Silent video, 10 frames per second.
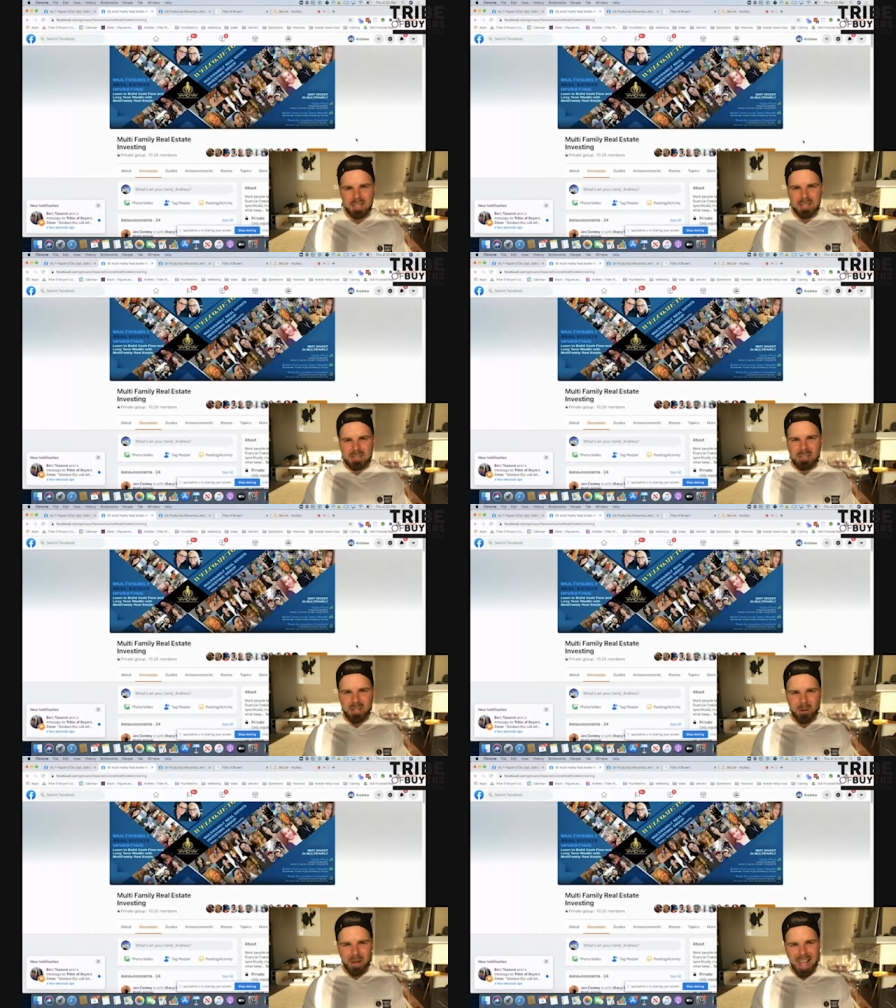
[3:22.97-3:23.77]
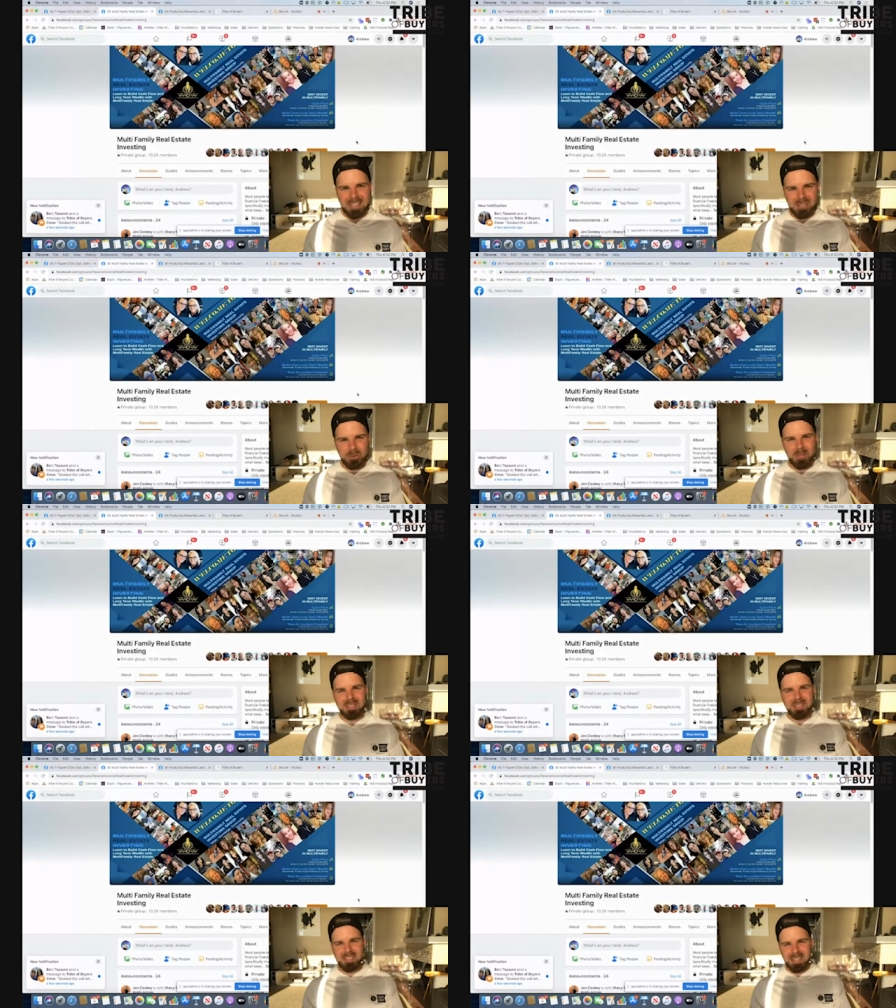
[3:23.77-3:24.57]
So as you
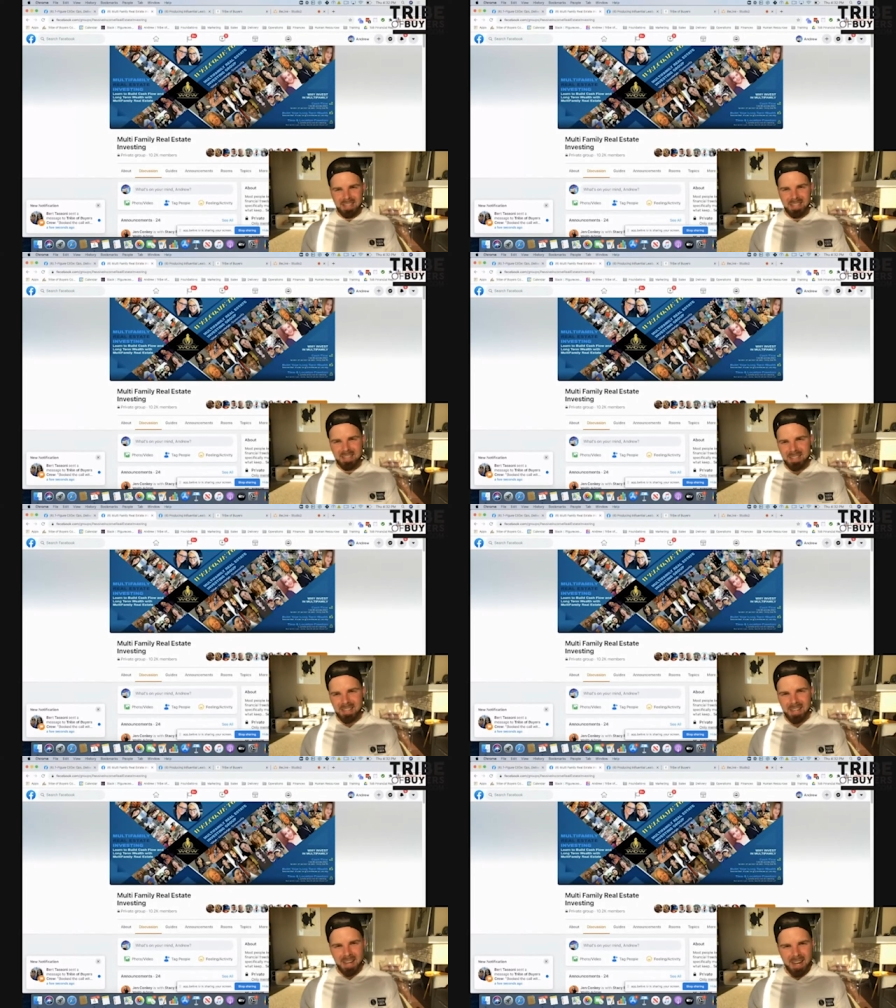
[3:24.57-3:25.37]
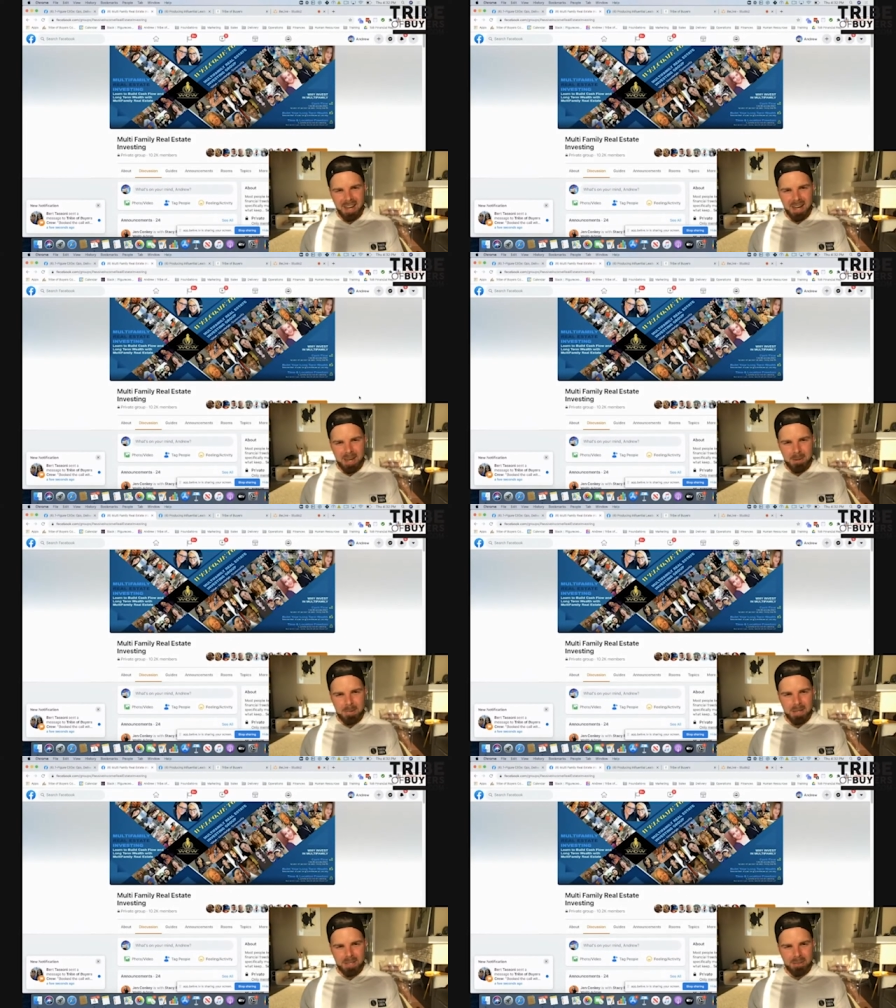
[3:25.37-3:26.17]
can see,
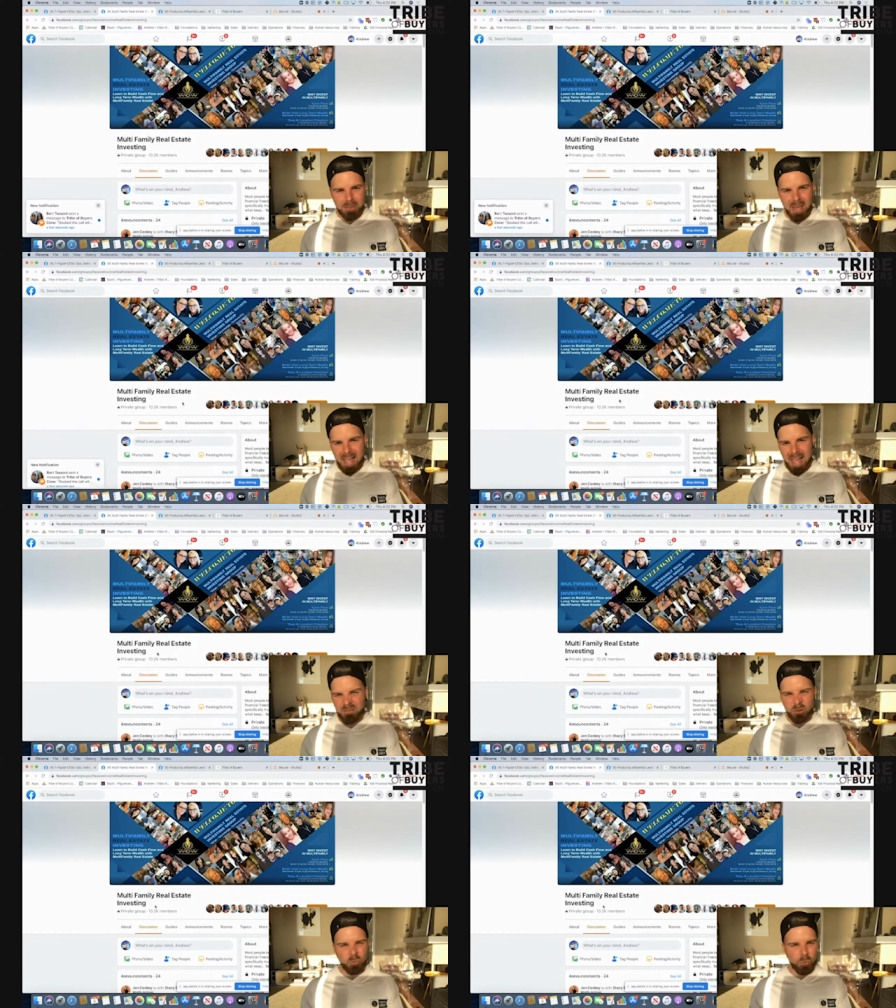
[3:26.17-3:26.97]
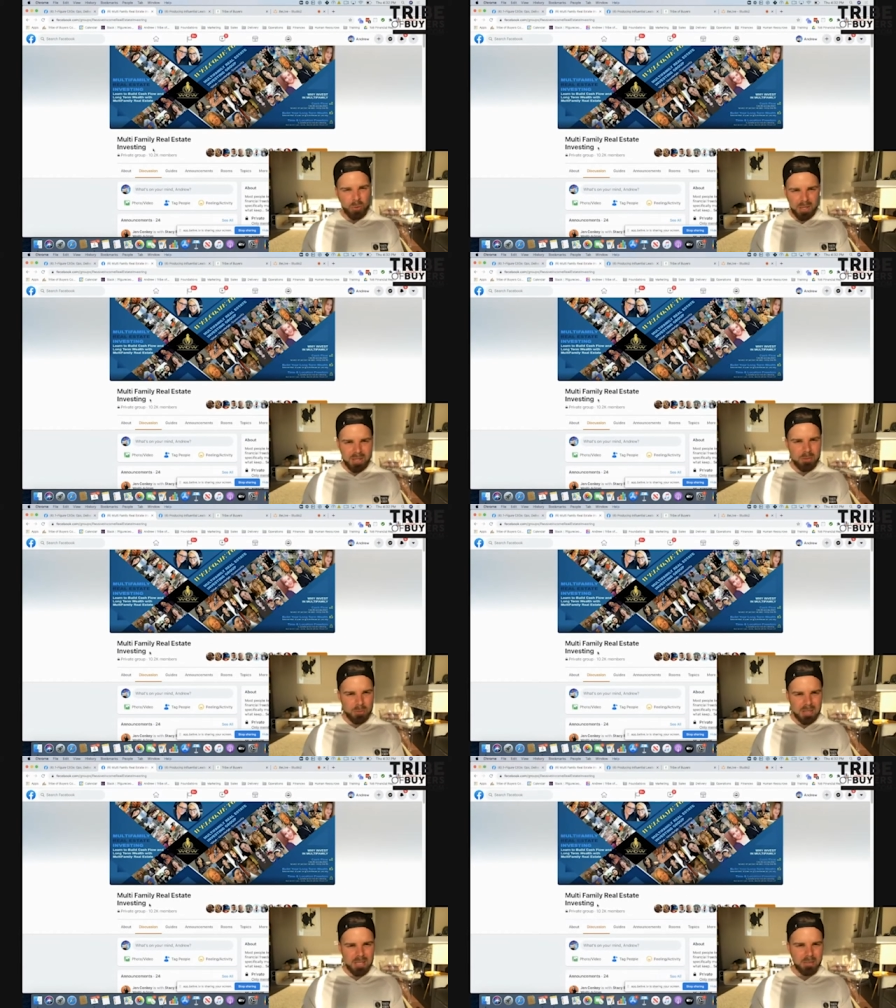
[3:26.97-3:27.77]
um, they have a really,
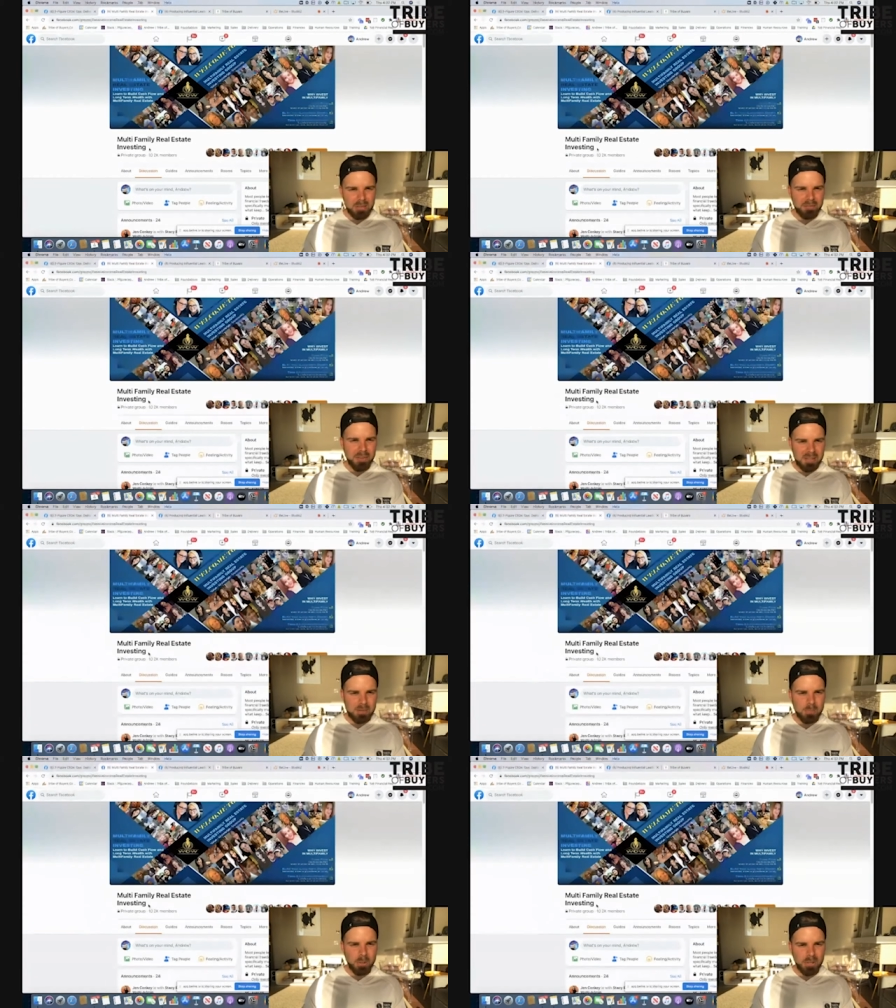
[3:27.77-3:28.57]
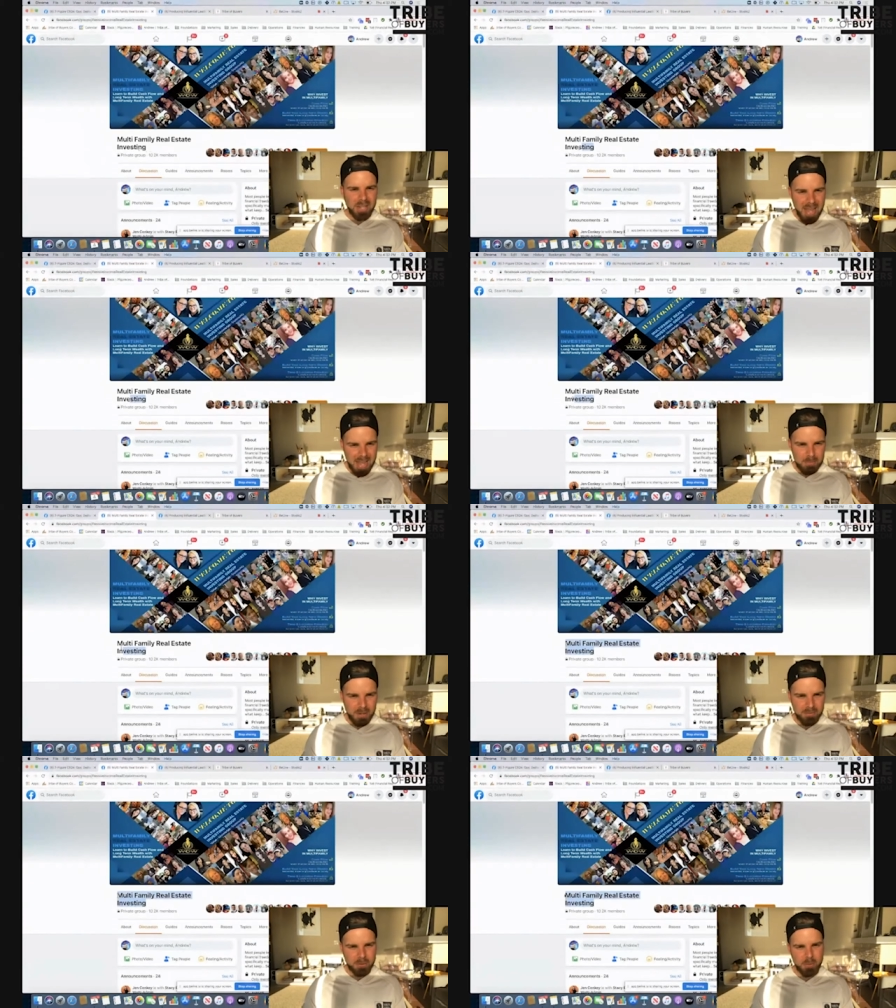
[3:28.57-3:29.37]
really good Facebook name
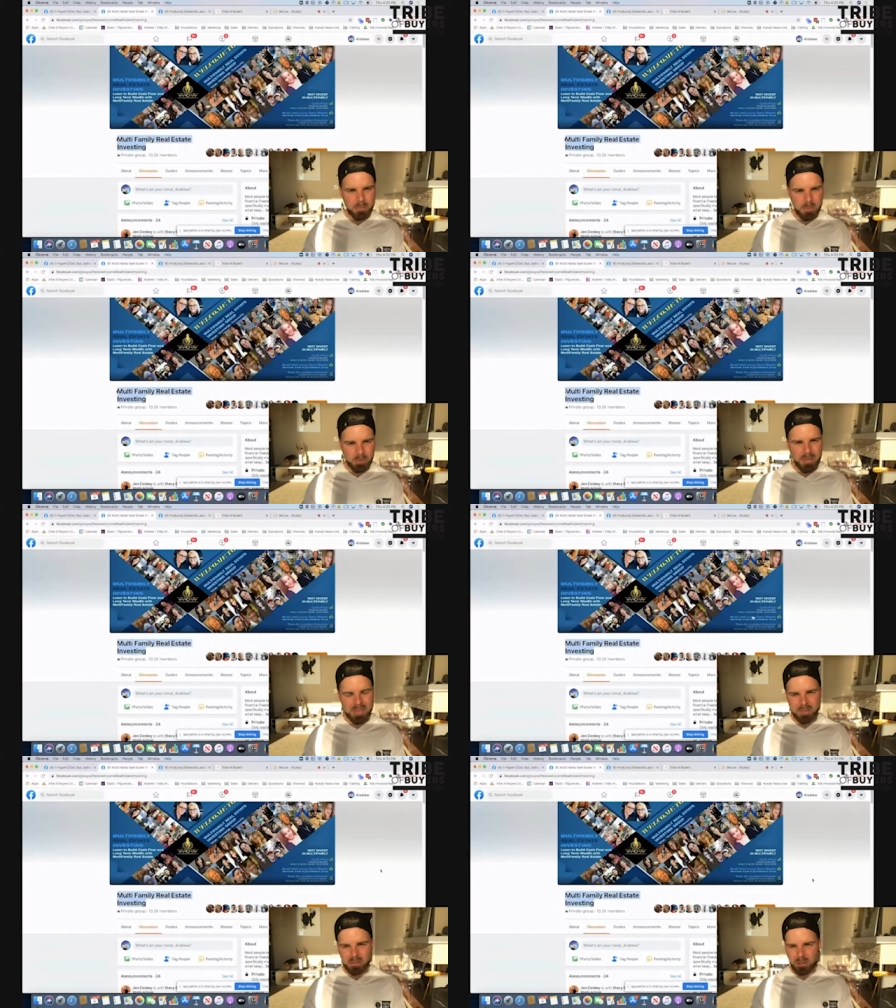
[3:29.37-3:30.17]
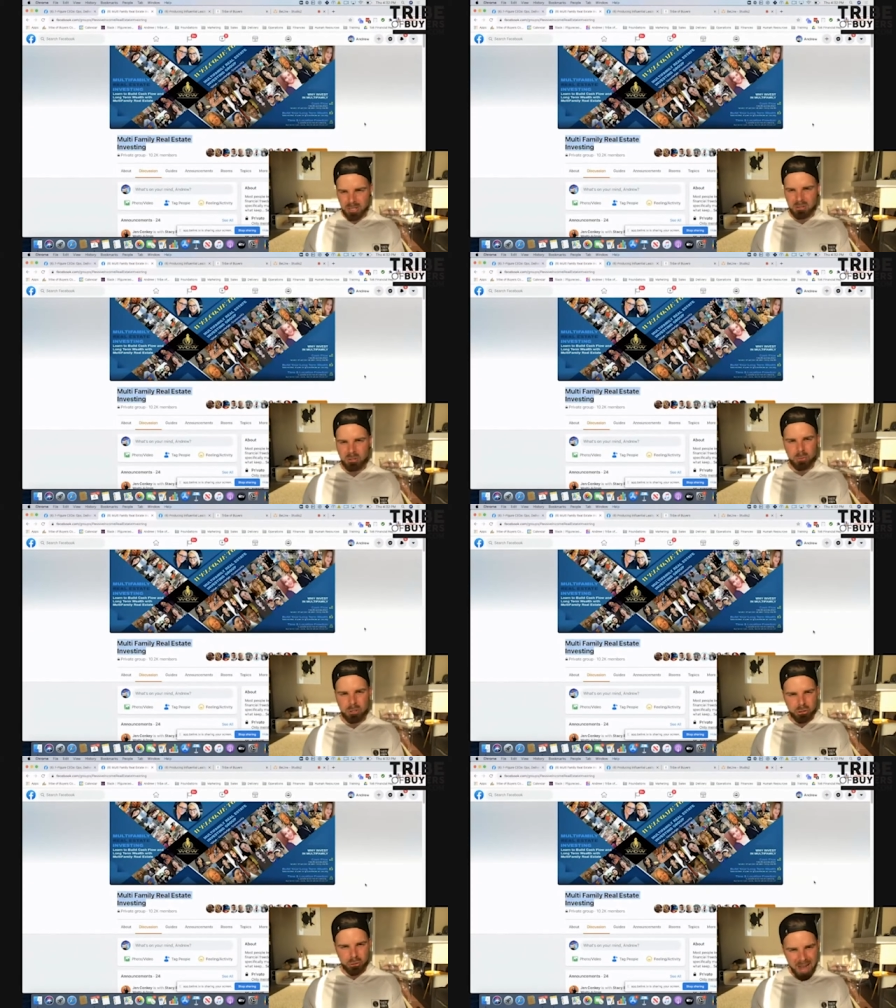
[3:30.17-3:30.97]
for the people that they're looking to
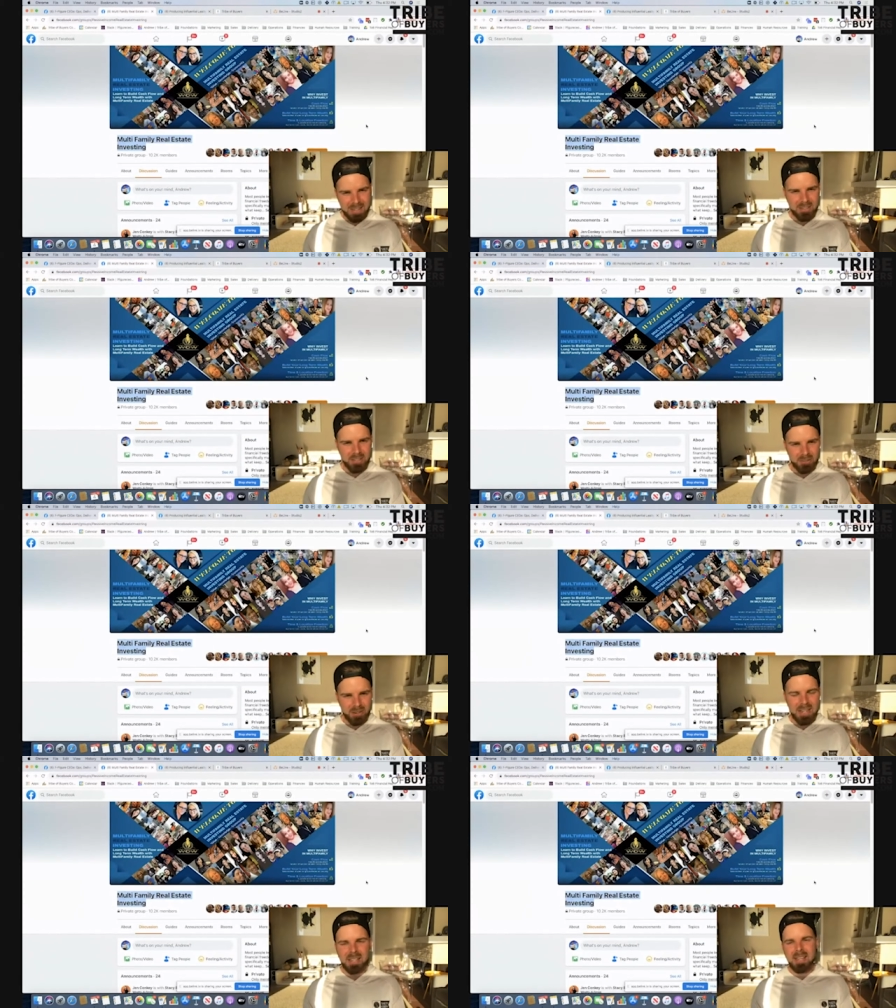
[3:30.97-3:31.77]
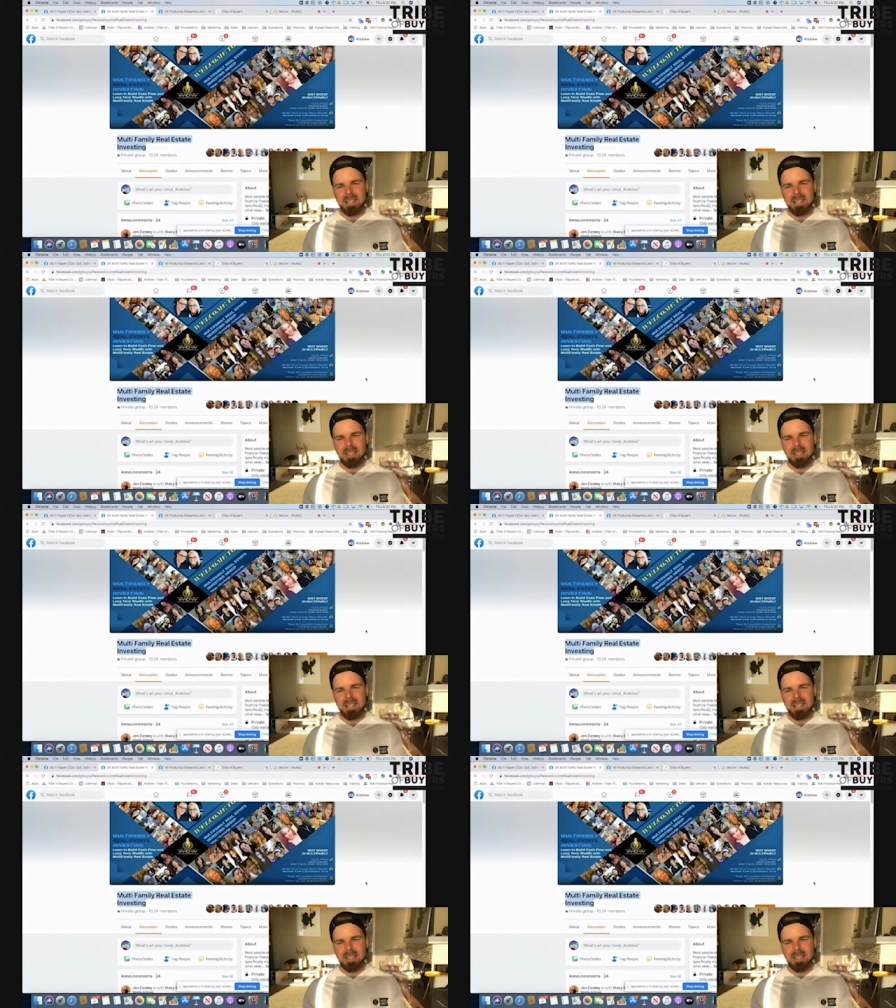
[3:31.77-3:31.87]
attract, right?